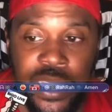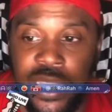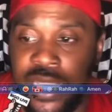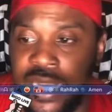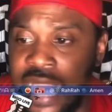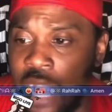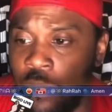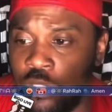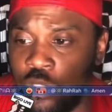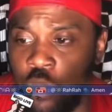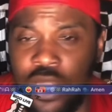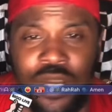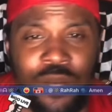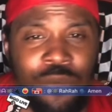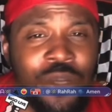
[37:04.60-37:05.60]
And that was
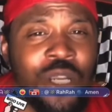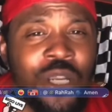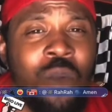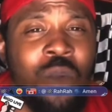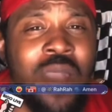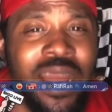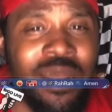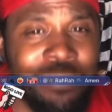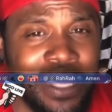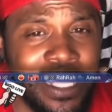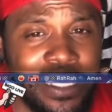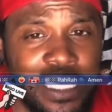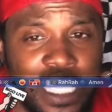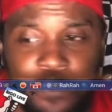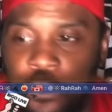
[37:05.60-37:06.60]
one of the
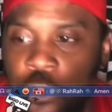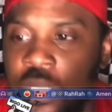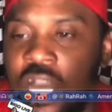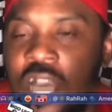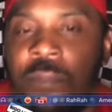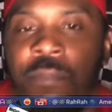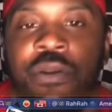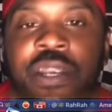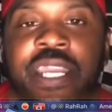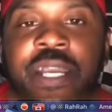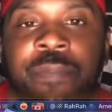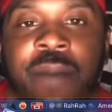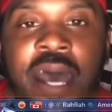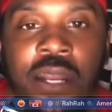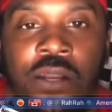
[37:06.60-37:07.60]
requirements. If you come, bring a
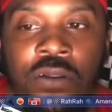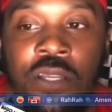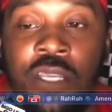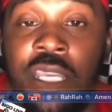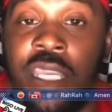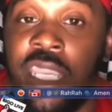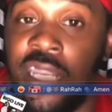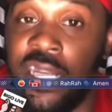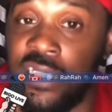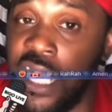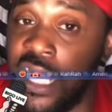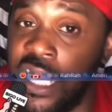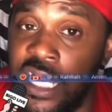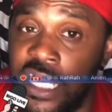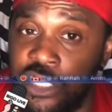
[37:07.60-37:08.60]
bottle. And it's
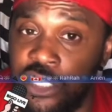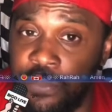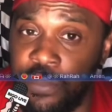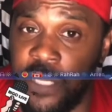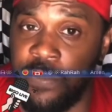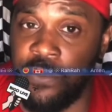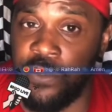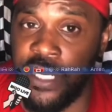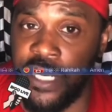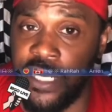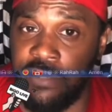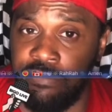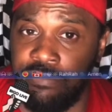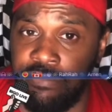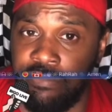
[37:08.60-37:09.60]
like a hundred people there.
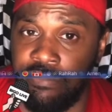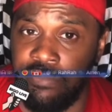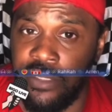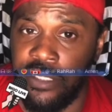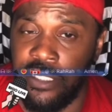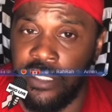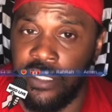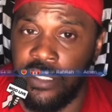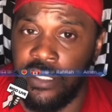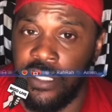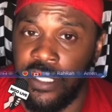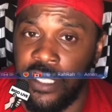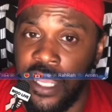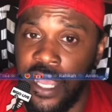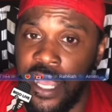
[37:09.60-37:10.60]

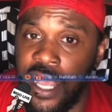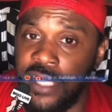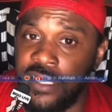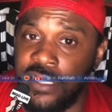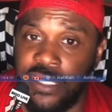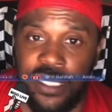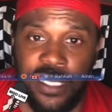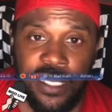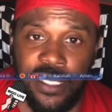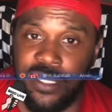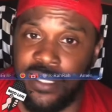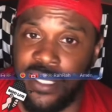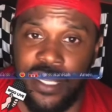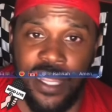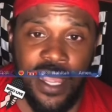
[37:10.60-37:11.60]
I said,
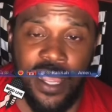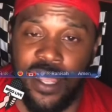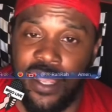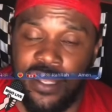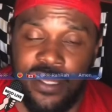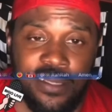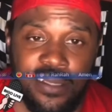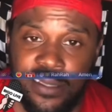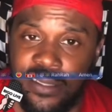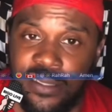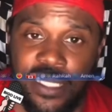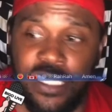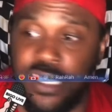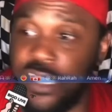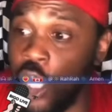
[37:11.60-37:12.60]

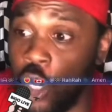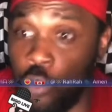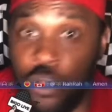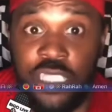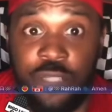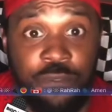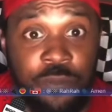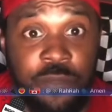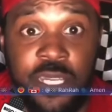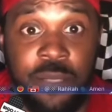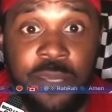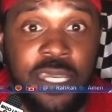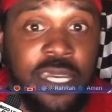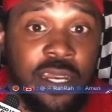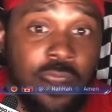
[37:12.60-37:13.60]
it's no reason for me to
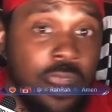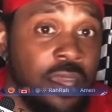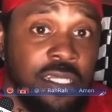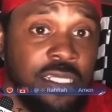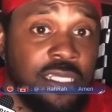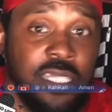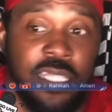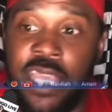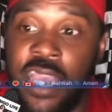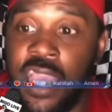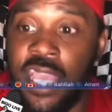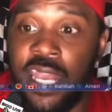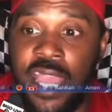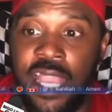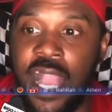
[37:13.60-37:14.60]
be there, honestly.
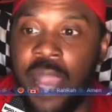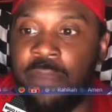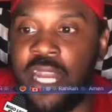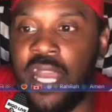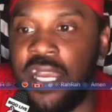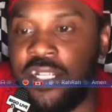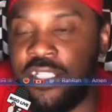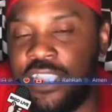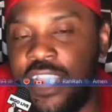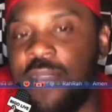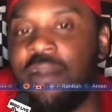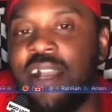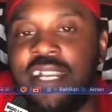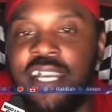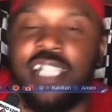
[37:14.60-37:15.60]
Like, I mean, I understand
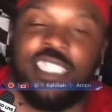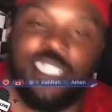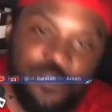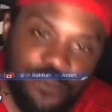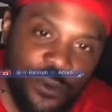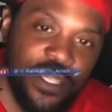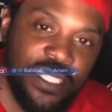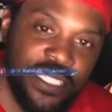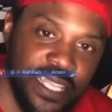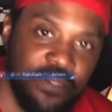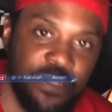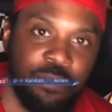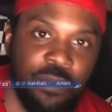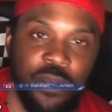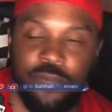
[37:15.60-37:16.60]
my cousin's
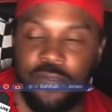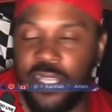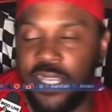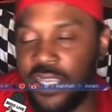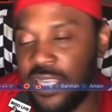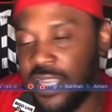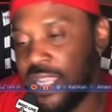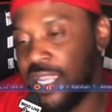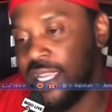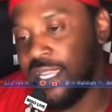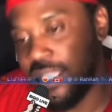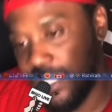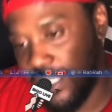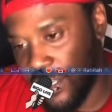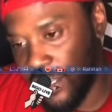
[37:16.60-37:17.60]
47th birthday.
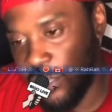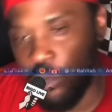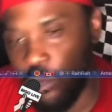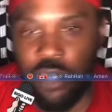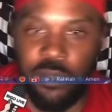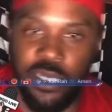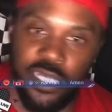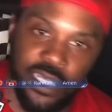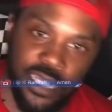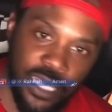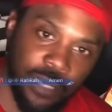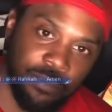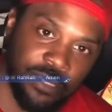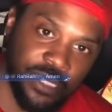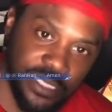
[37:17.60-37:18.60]
You know, he wanted me to
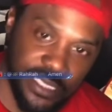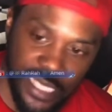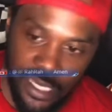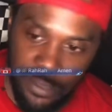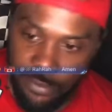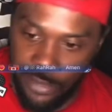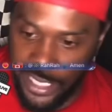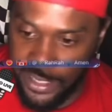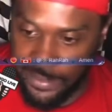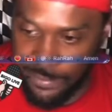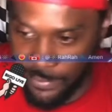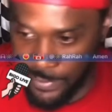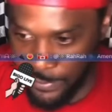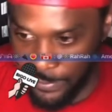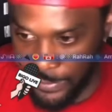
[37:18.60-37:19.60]
come to celebrate
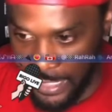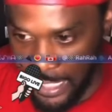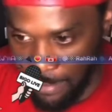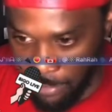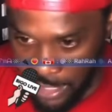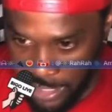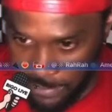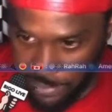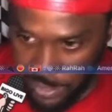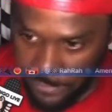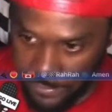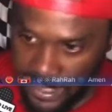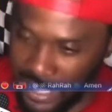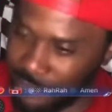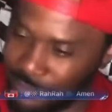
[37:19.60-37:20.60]
him, celebrate his
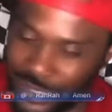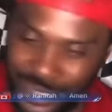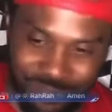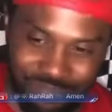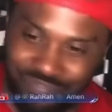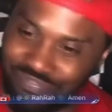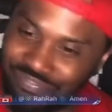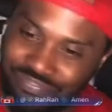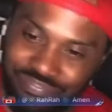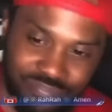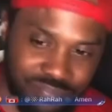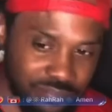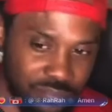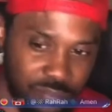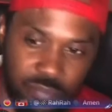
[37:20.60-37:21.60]
birthday, but
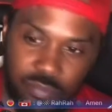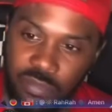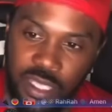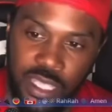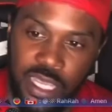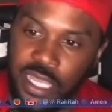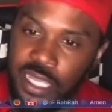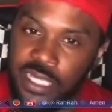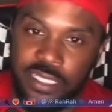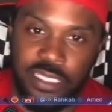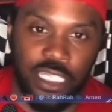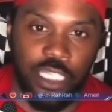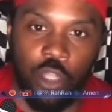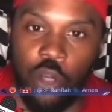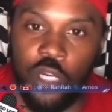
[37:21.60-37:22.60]
the
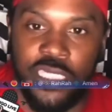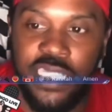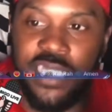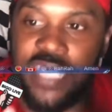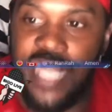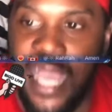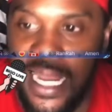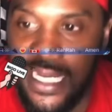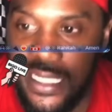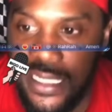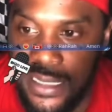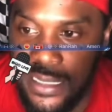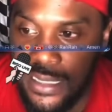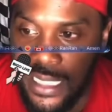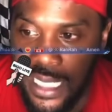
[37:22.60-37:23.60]
Lord did not
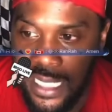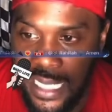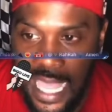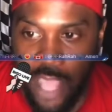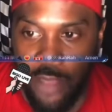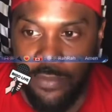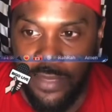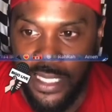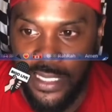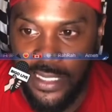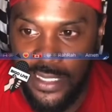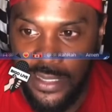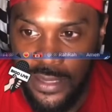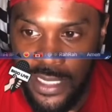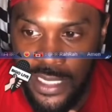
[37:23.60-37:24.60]
allow me
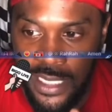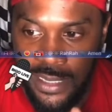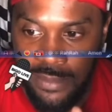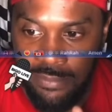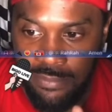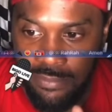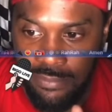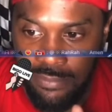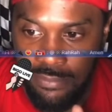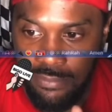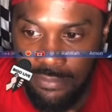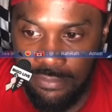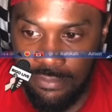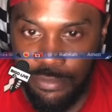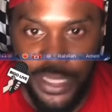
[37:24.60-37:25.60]
to um,
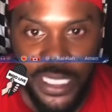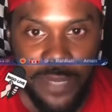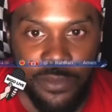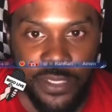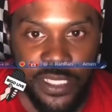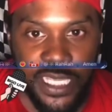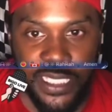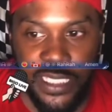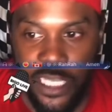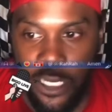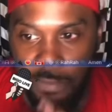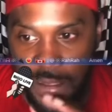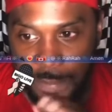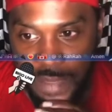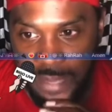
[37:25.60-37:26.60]
be able to get there.
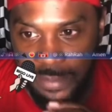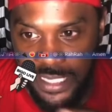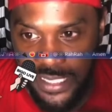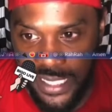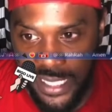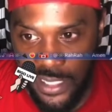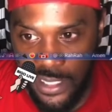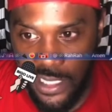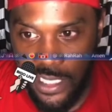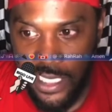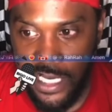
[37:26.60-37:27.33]
My babysitter,